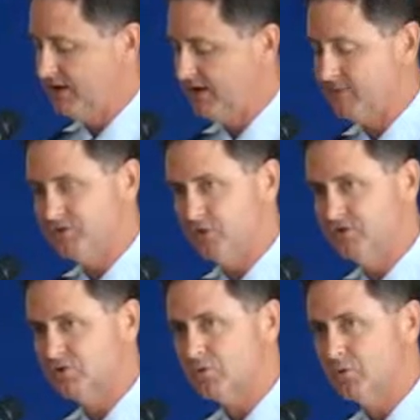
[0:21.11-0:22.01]
and I'm the
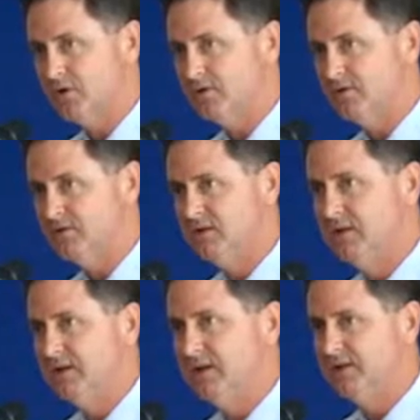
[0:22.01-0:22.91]
only squadron
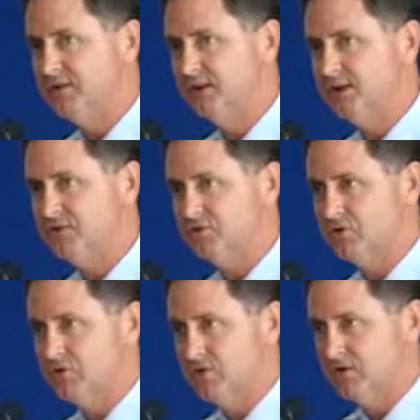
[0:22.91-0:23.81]
in the Air
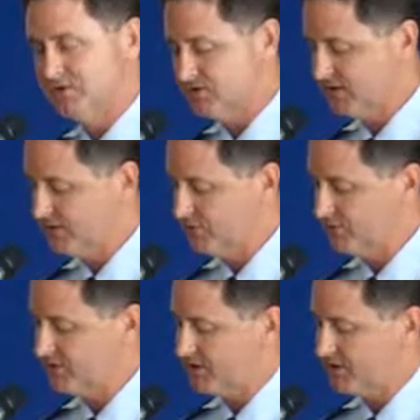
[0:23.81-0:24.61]
National Guard in the state of North